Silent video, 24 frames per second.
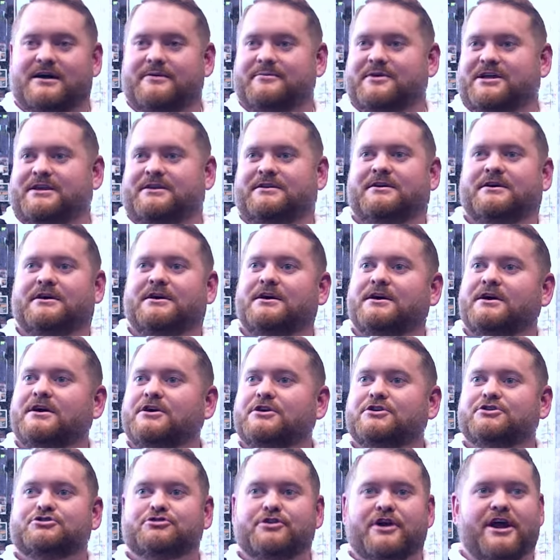I mean, yeah.
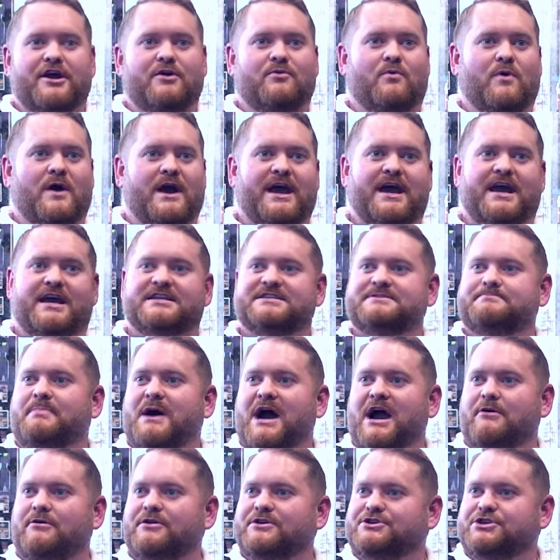Trae Waynes,
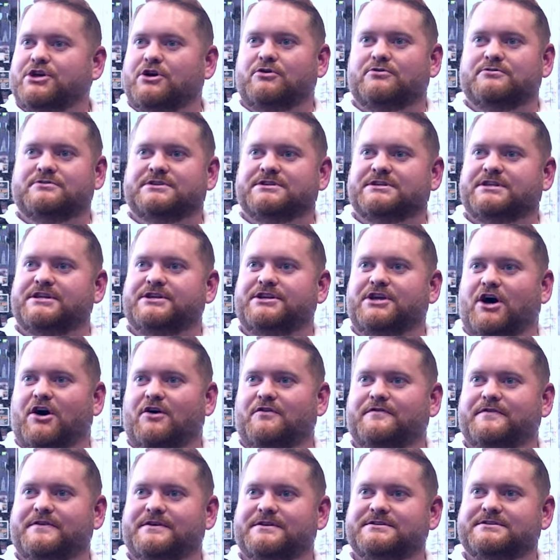Byron Jones, especially
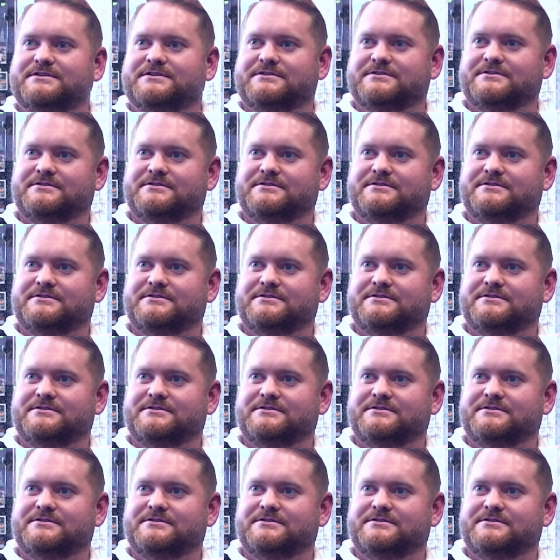switching Dolphins. schemes